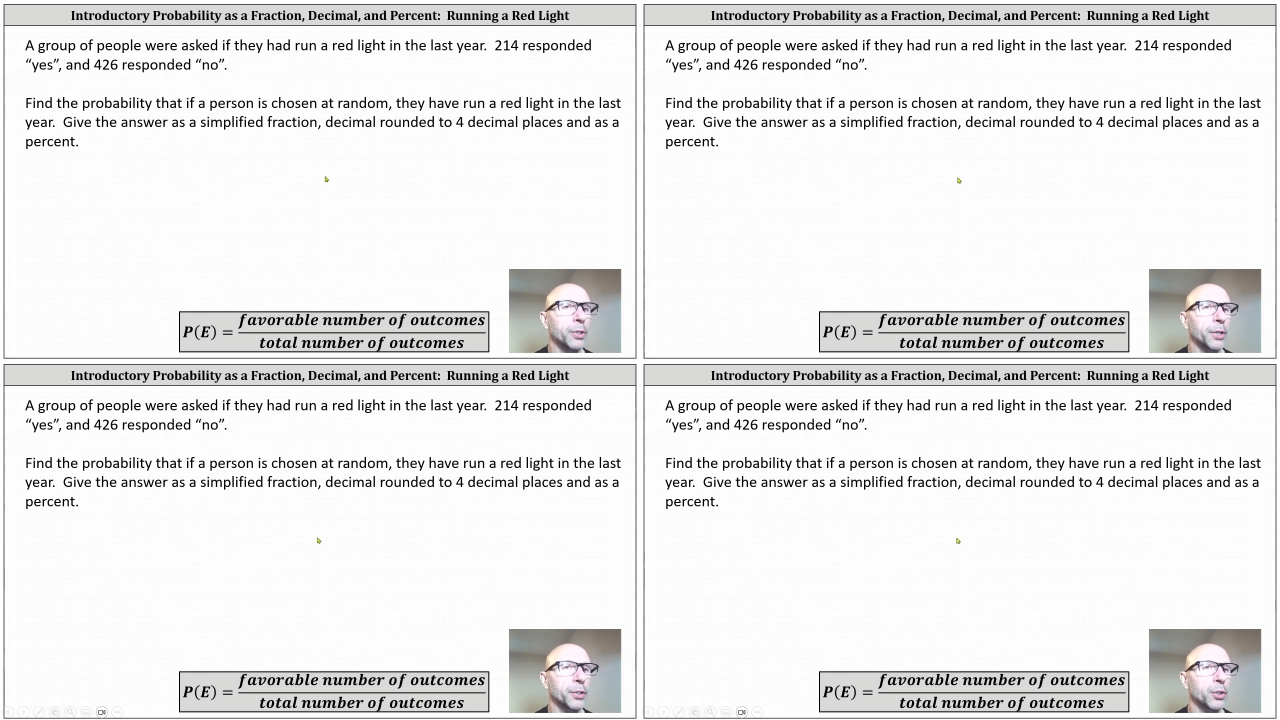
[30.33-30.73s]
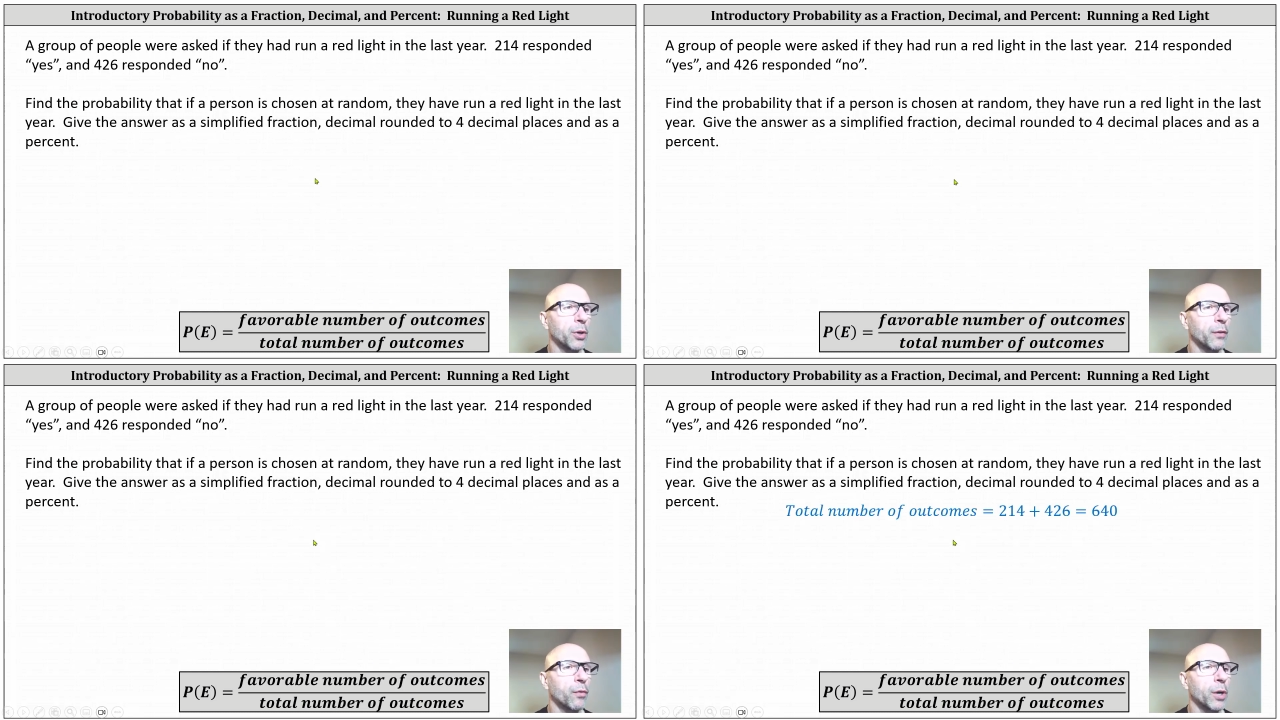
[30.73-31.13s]
which is
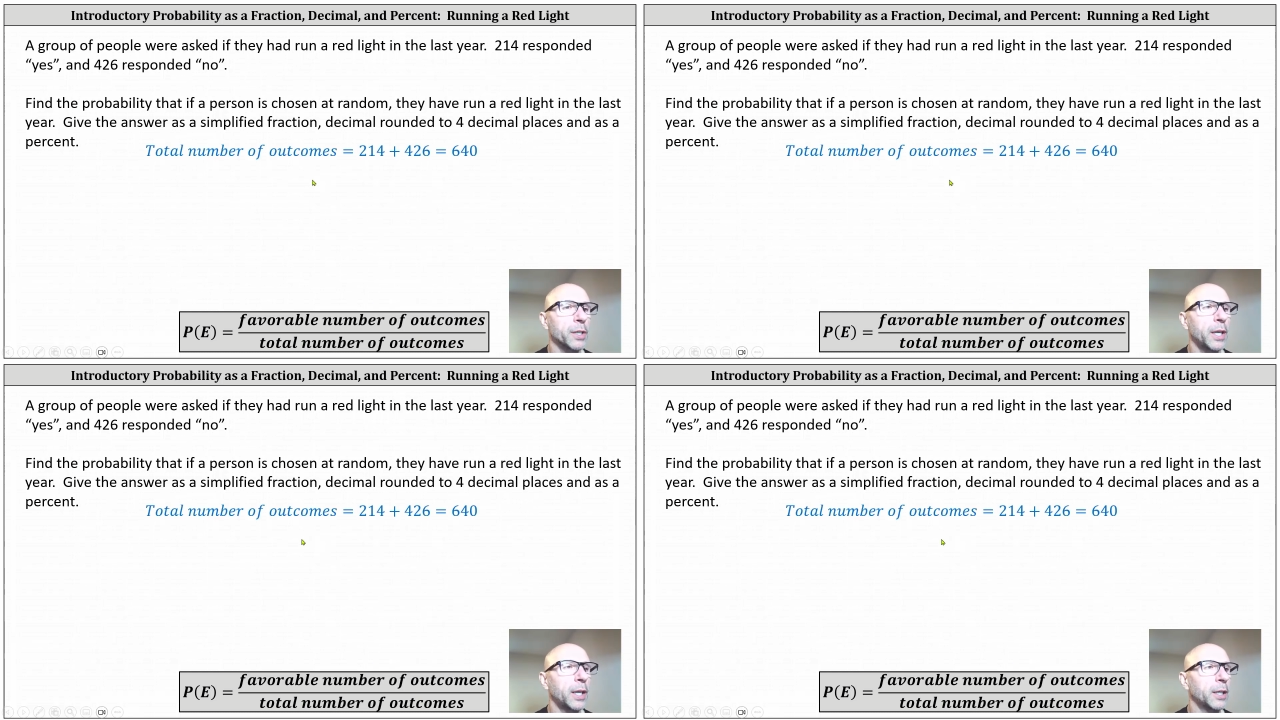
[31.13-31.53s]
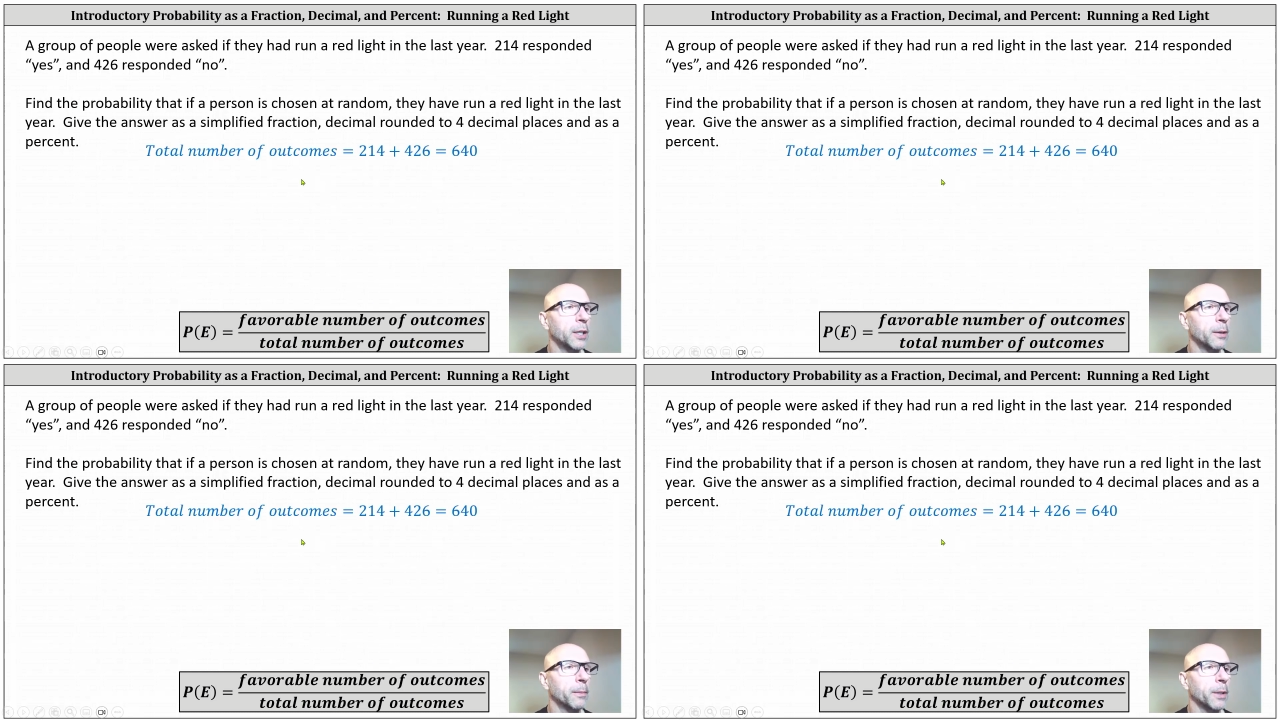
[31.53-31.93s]

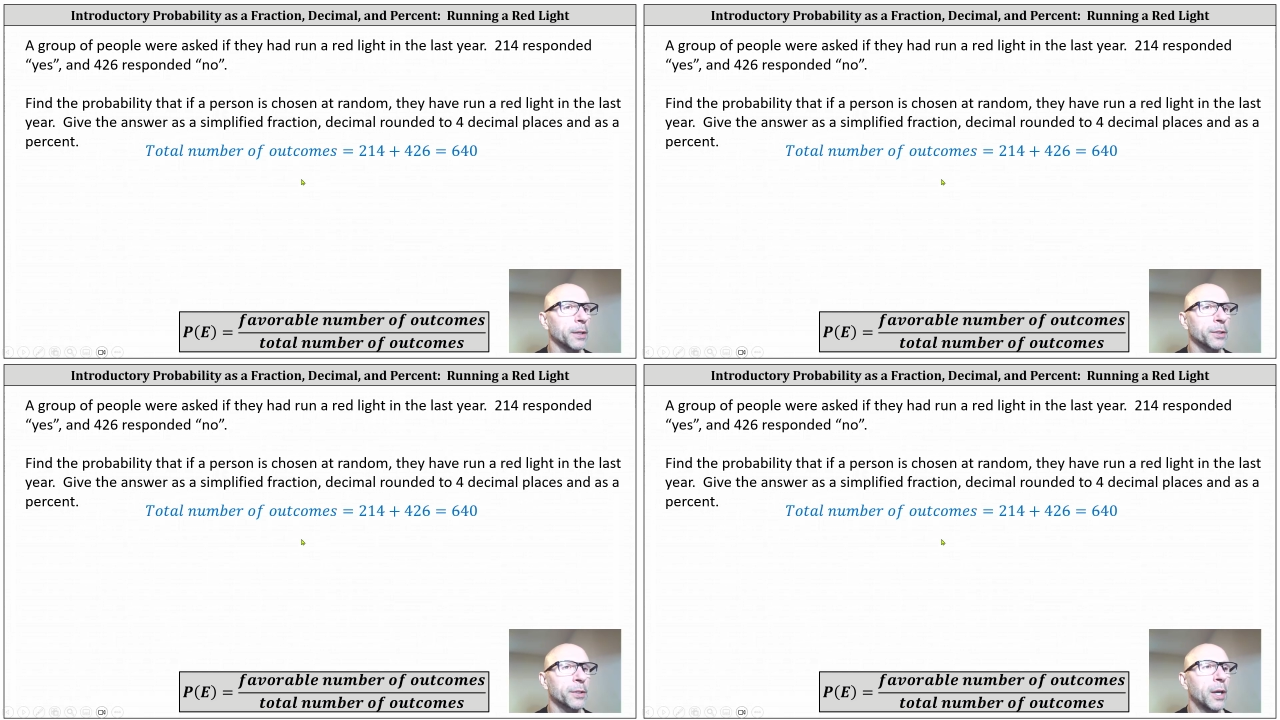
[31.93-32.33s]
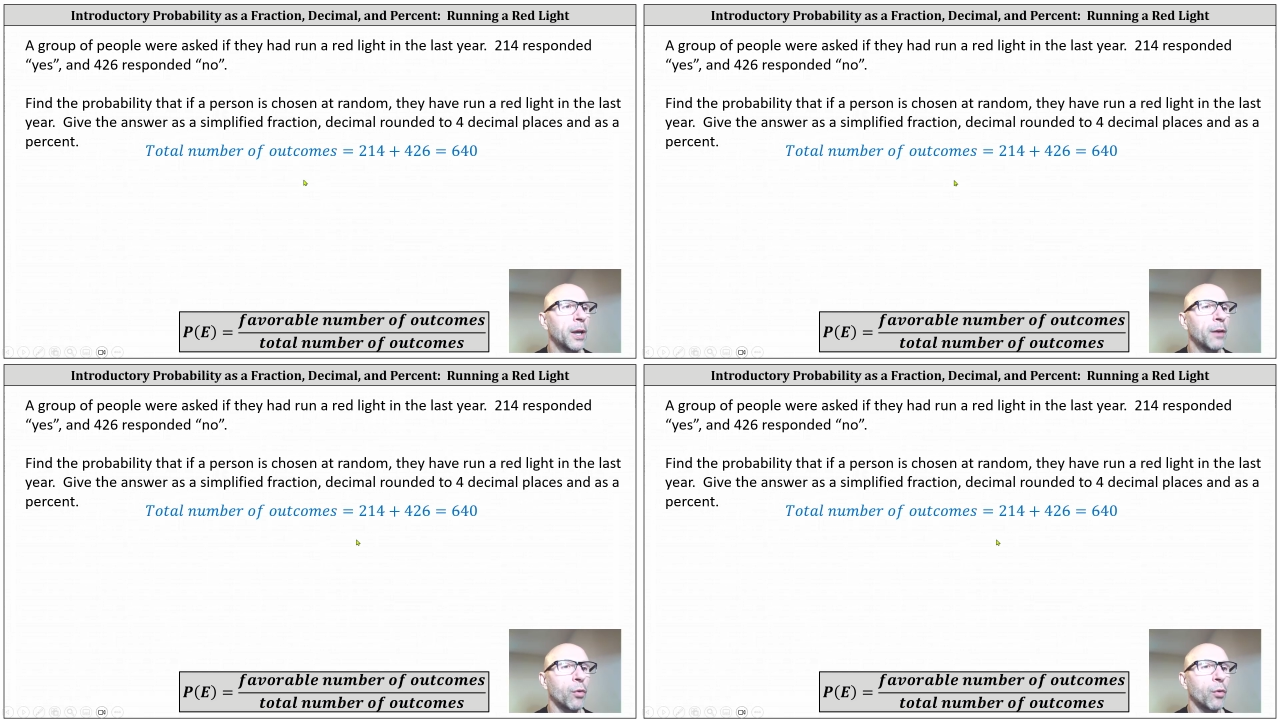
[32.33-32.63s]
214 plus